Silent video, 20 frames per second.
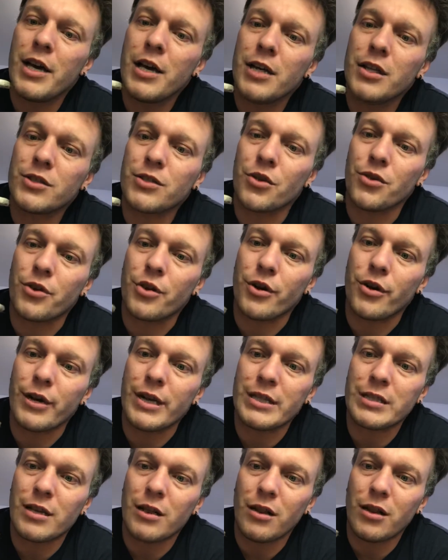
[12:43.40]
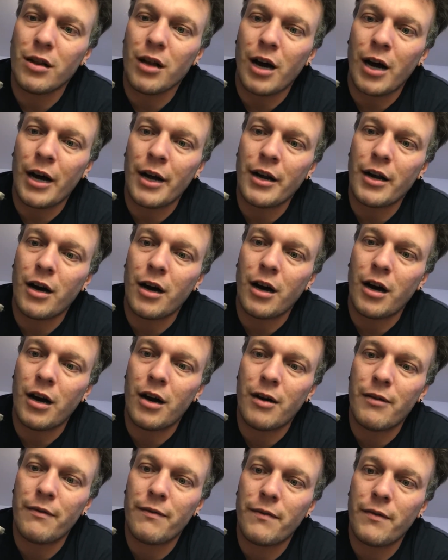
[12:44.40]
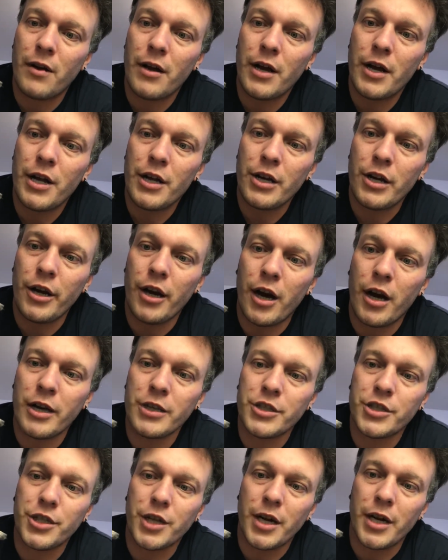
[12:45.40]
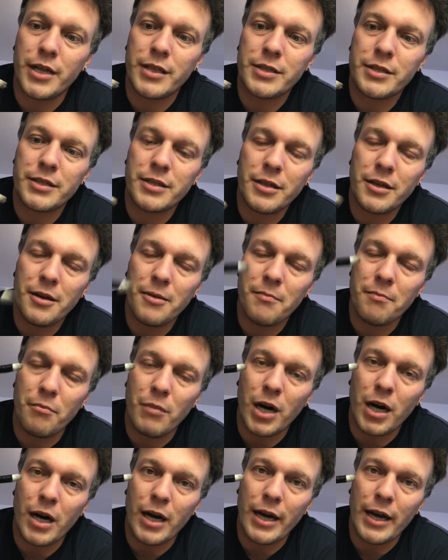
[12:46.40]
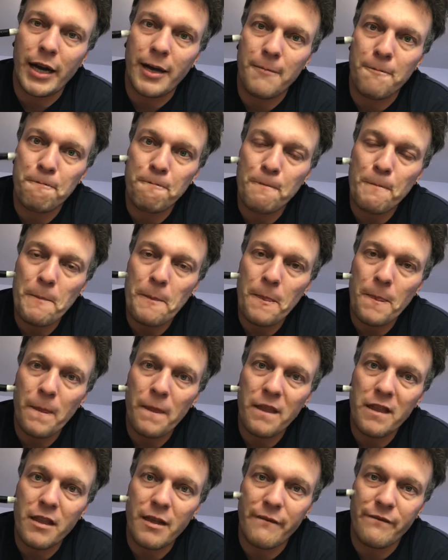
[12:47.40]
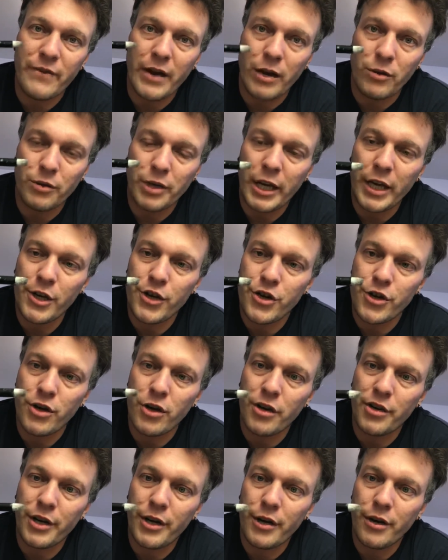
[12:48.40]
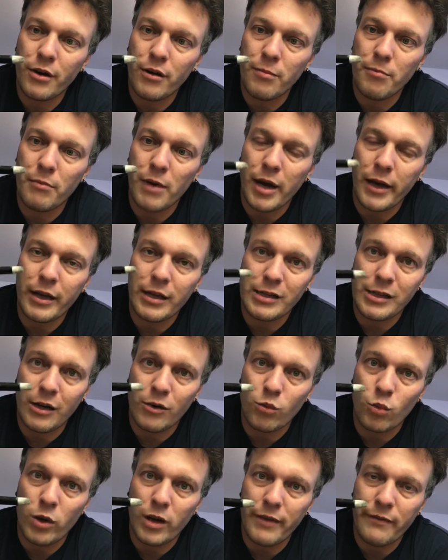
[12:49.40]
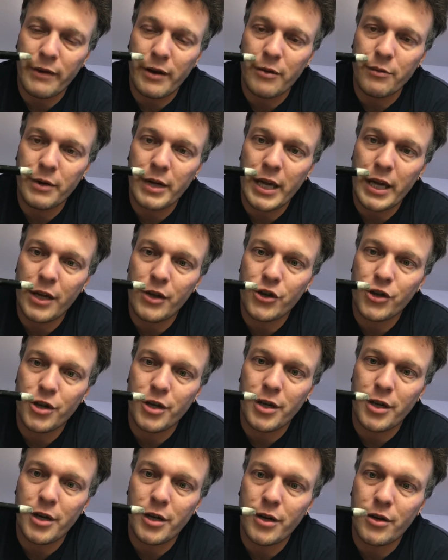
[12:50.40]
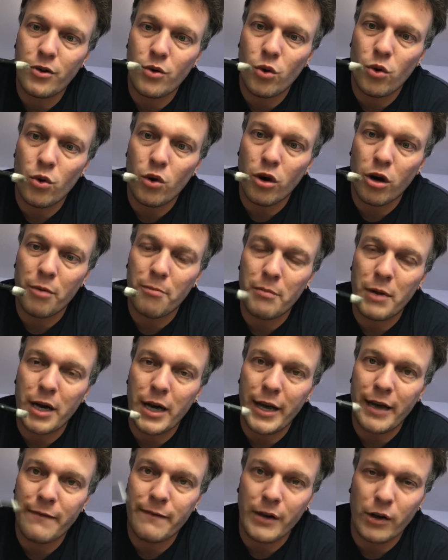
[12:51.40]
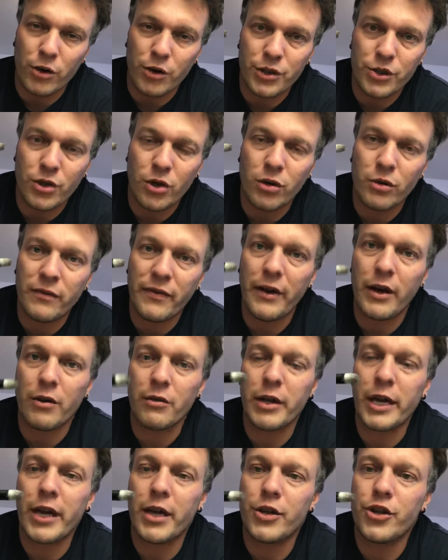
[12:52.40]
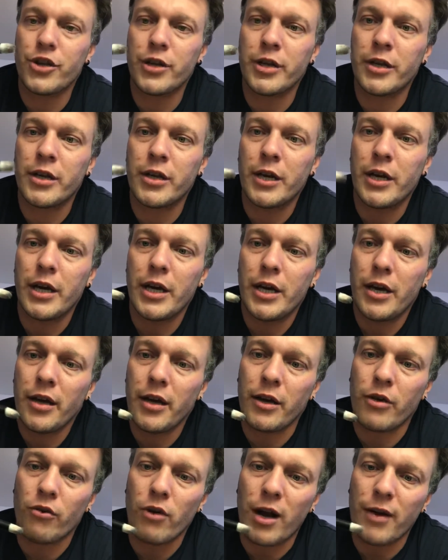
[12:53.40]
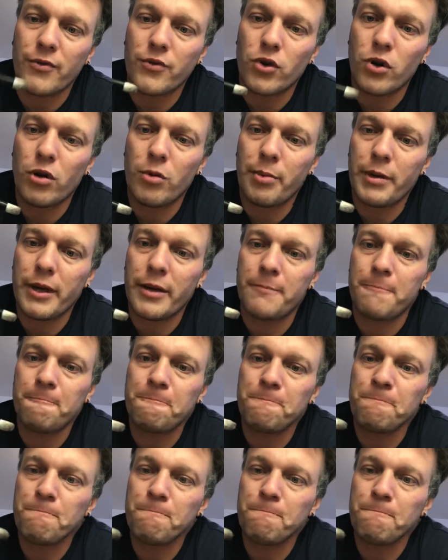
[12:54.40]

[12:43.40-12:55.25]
So there is a lot of not just my foundation on here, my Clown White foundation or my Ferrous Tone foundation in Graftobian,